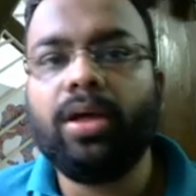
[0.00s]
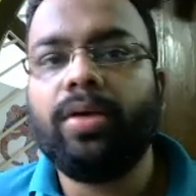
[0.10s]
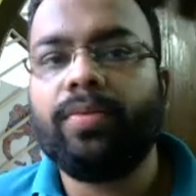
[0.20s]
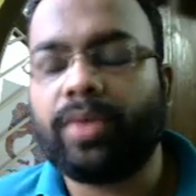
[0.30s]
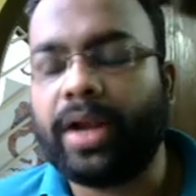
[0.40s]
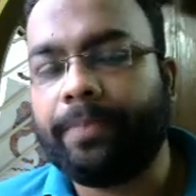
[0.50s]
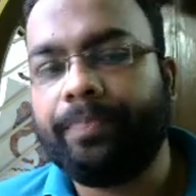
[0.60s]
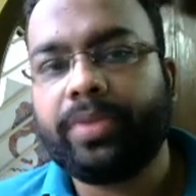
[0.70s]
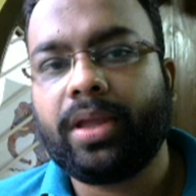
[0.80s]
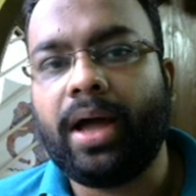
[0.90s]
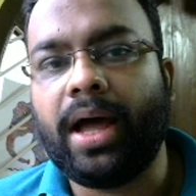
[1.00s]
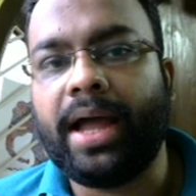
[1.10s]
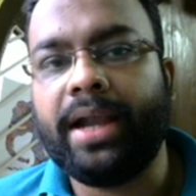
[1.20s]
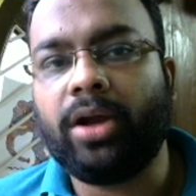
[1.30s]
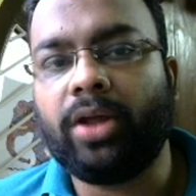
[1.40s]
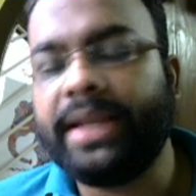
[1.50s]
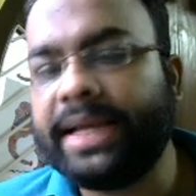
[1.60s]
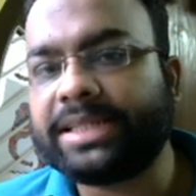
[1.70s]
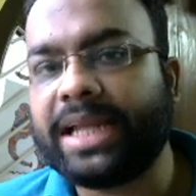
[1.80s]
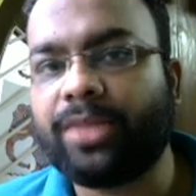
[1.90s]
right? And on the
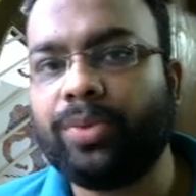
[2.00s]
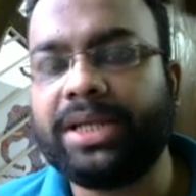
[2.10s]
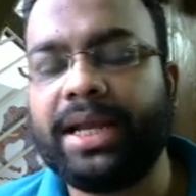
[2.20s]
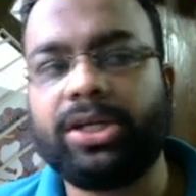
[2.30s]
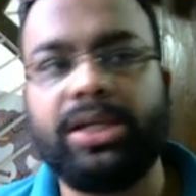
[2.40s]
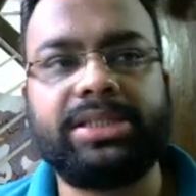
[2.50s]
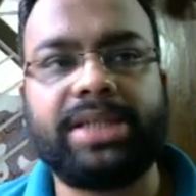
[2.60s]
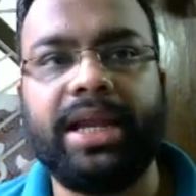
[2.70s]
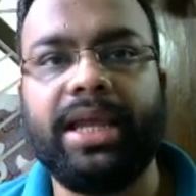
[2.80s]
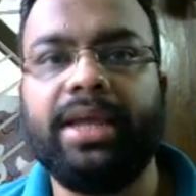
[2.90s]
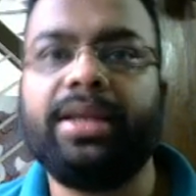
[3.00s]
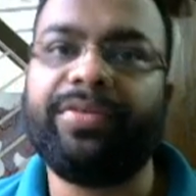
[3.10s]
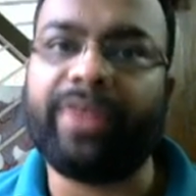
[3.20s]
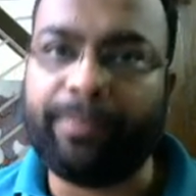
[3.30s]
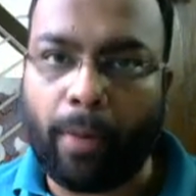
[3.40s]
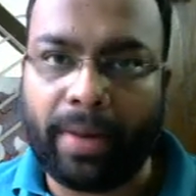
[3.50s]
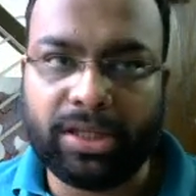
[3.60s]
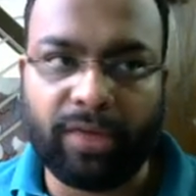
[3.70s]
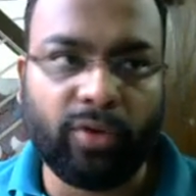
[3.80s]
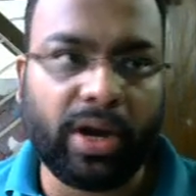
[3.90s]
next class we shall actually study different properties
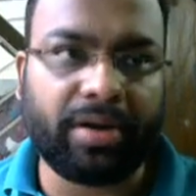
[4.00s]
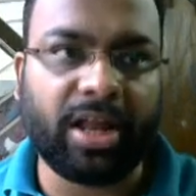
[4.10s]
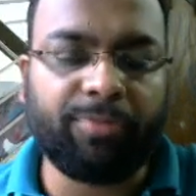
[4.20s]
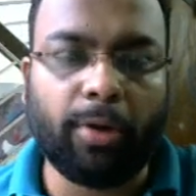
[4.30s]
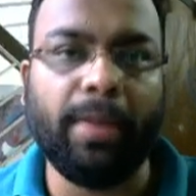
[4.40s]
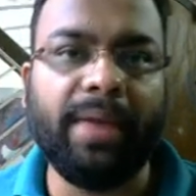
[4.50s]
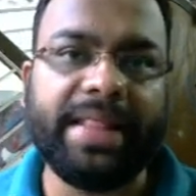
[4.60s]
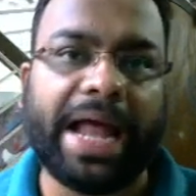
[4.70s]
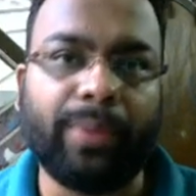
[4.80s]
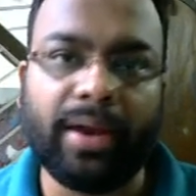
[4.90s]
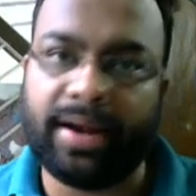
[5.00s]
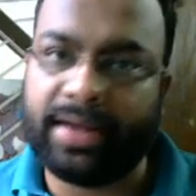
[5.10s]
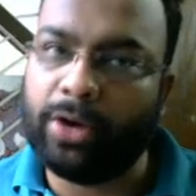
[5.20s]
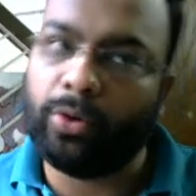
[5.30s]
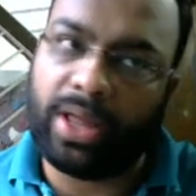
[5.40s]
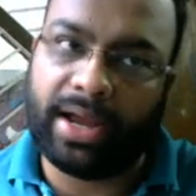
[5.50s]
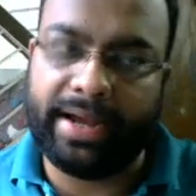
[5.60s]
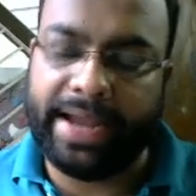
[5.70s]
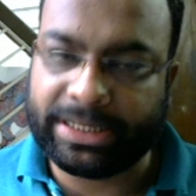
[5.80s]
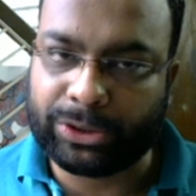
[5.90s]
of Fourier transform. Maybe that will continue to the
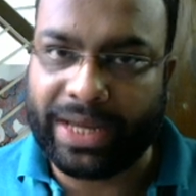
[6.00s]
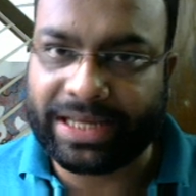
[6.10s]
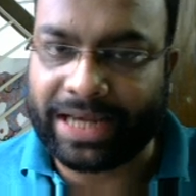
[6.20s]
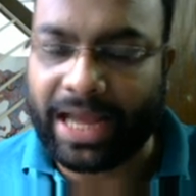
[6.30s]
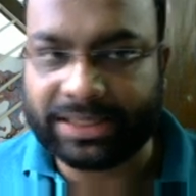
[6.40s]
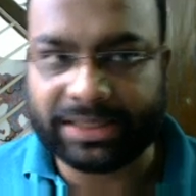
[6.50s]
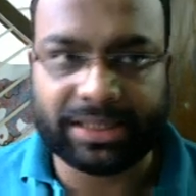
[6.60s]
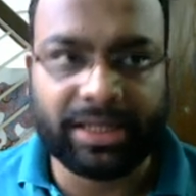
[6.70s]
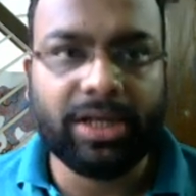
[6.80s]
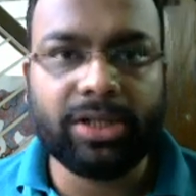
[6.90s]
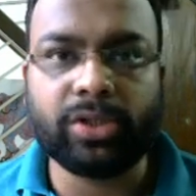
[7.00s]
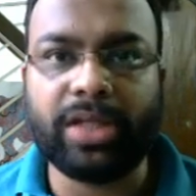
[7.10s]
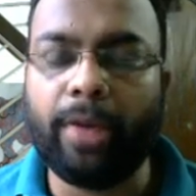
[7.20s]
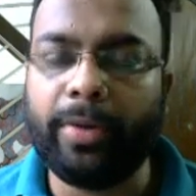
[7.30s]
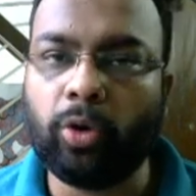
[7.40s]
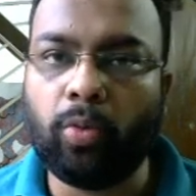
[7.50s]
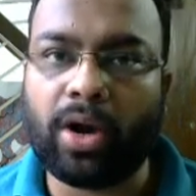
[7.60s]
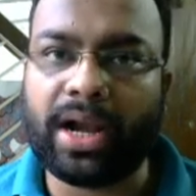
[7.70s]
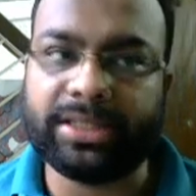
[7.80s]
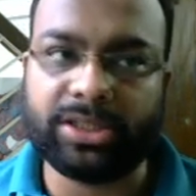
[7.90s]
next classes. So there will be 2 more
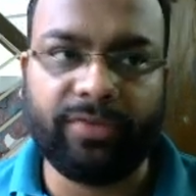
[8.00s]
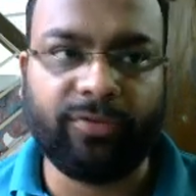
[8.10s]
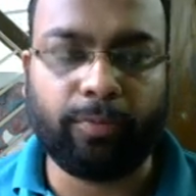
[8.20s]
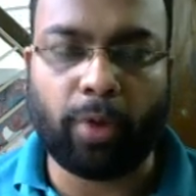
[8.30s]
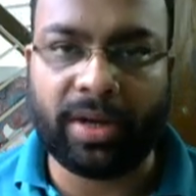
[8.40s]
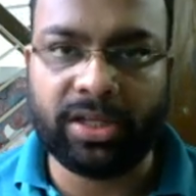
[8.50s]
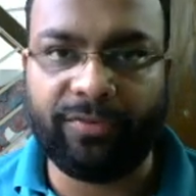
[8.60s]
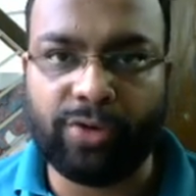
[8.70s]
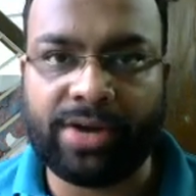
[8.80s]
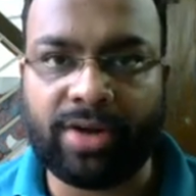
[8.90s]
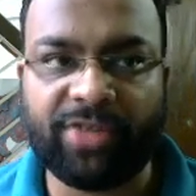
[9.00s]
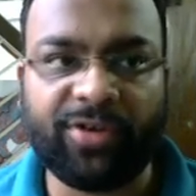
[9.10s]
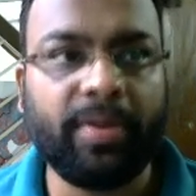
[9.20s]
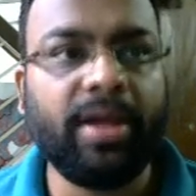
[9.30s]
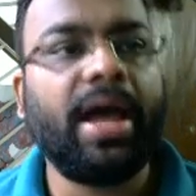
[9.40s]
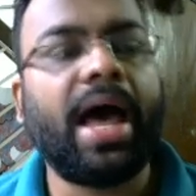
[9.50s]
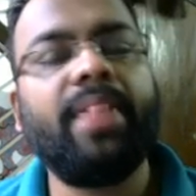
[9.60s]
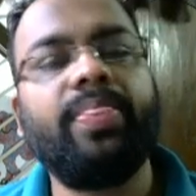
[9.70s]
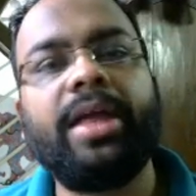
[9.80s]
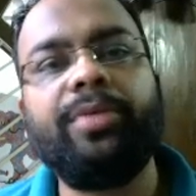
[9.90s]
classes on properties of Fourier transform,
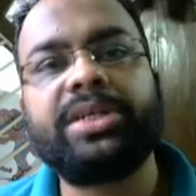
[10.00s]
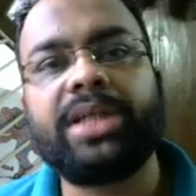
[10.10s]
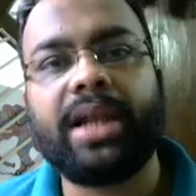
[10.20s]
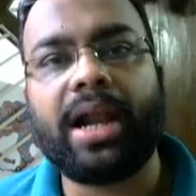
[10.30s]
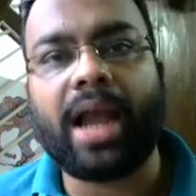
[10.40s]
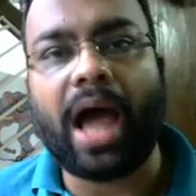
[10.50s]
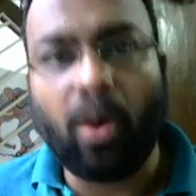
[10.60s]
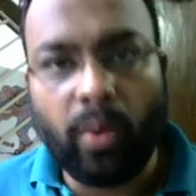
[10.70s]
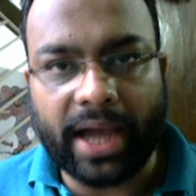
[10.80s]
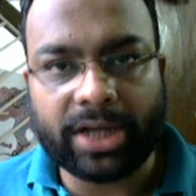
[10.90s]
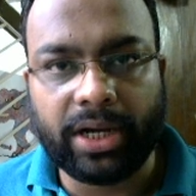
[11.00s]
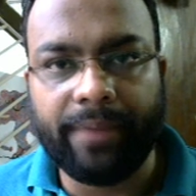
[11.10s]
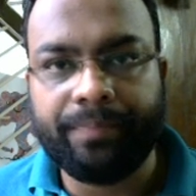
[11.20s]
and then we shall learn how we actually